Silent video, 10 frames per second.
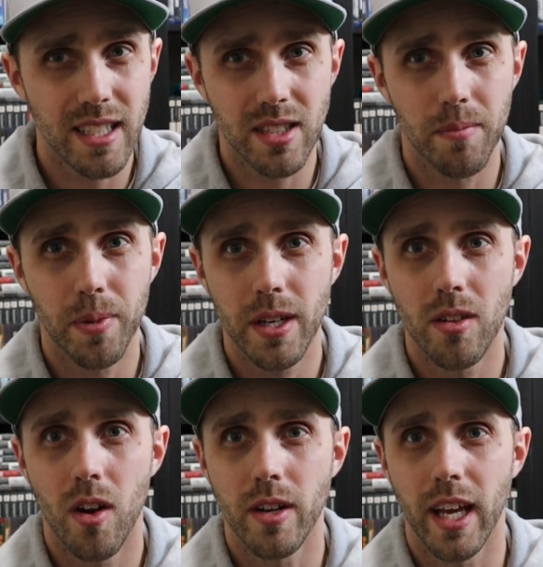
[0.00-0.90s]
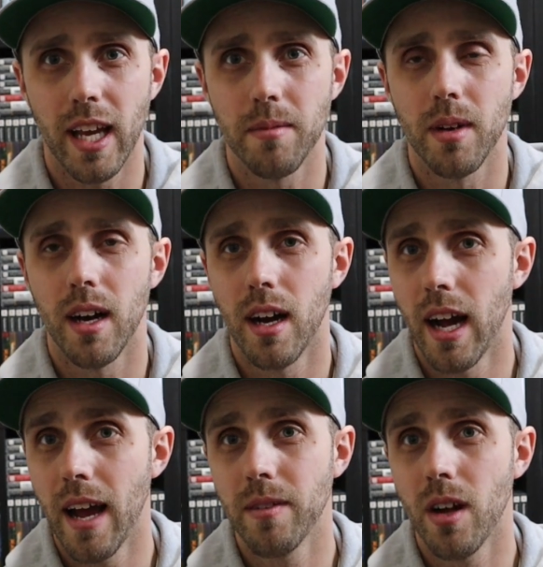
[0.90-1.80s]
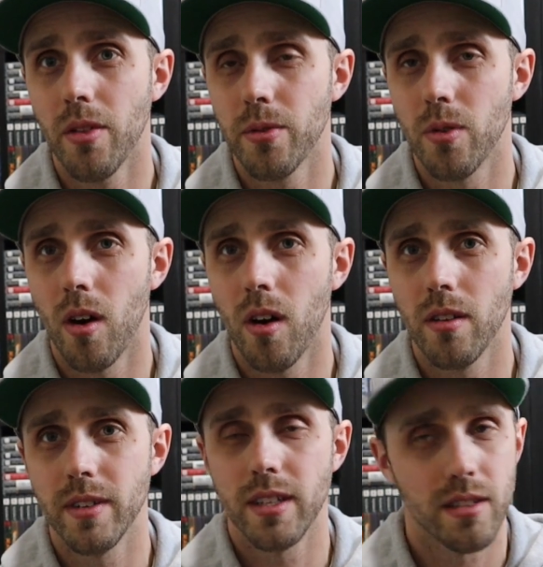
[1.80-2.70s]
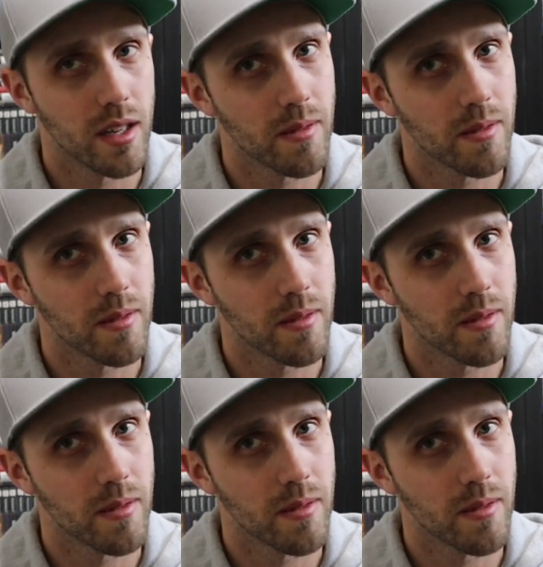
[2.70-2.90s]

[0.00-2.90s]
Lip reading: it's a pretty long game. I haven't gone through all of it,